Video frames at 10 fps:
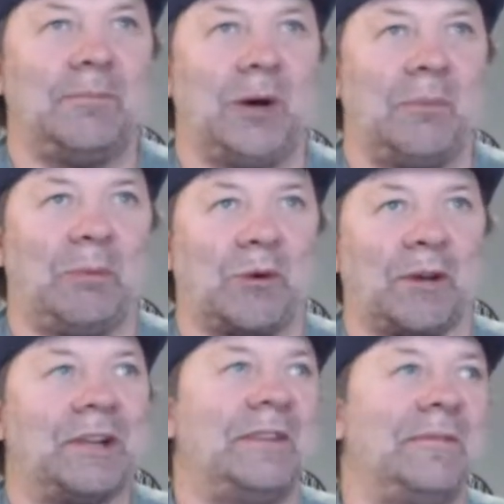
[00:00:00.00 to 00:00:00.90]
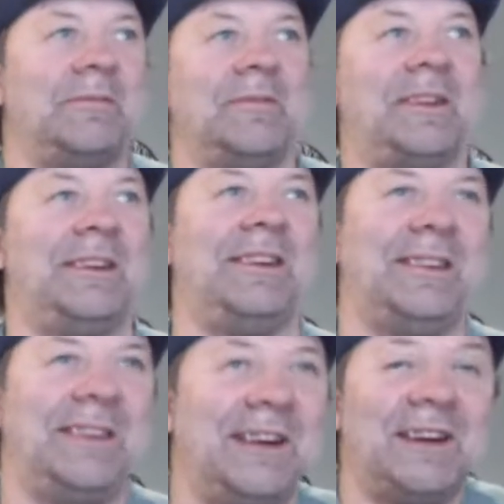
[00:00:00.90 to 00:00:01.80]
aborted.
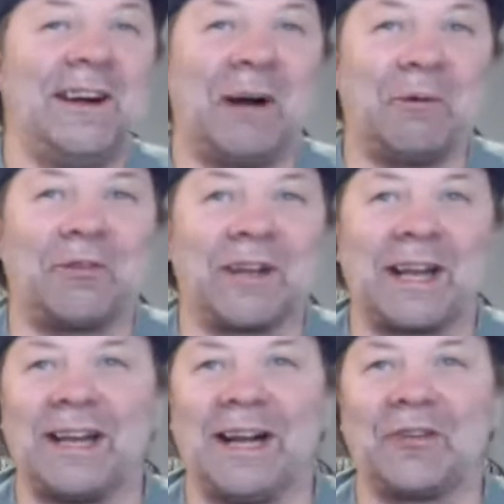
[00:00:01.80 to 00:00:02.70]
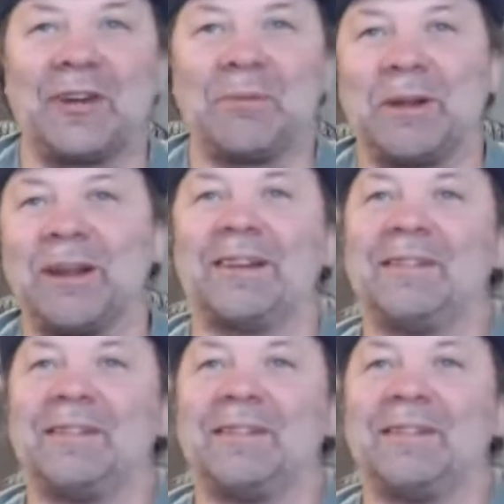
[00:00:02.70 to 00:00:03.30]
I was thinking that same thing.